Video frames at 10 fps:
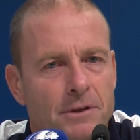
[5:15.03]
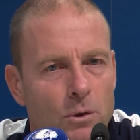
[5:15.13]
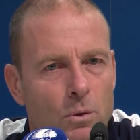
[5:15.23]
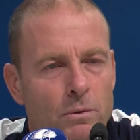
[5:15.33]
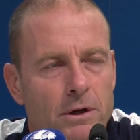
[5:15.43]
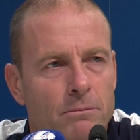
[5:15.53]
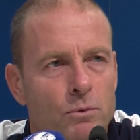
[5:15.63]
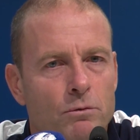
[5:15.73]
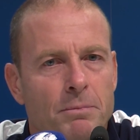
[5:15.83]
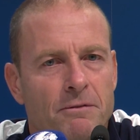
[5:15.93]
he already
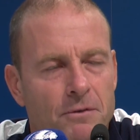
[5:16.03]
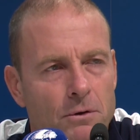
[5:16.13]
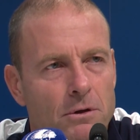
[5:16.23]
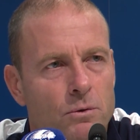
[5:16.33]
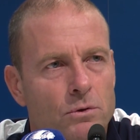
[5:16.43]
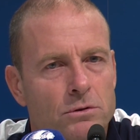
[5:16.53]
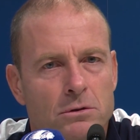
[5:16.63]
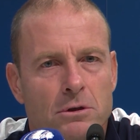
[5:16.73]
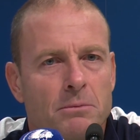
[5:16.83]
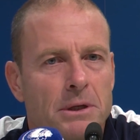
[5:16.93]
moved before the cross
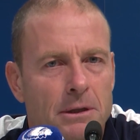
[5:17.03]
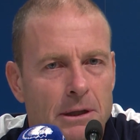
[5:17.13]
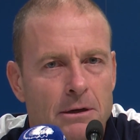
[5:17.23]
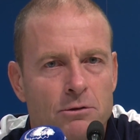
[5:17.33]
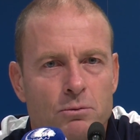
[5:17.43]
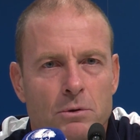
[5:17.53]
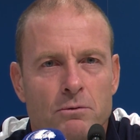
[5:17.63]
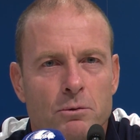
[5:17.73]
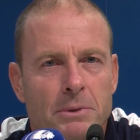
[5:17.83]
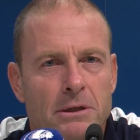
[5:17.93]
is coming, and that is what
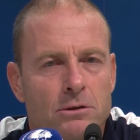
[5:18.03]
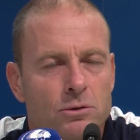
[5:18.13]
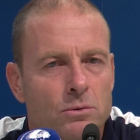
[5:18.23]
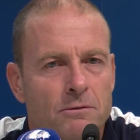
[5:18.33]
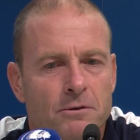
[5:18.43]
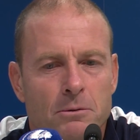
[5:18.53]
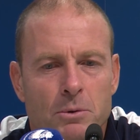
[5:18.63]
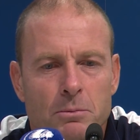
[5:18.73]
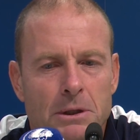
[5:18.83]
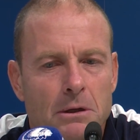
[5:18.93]
Roman is doing for the
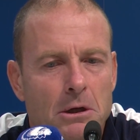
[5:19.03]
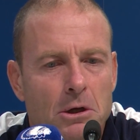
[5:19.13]
moment.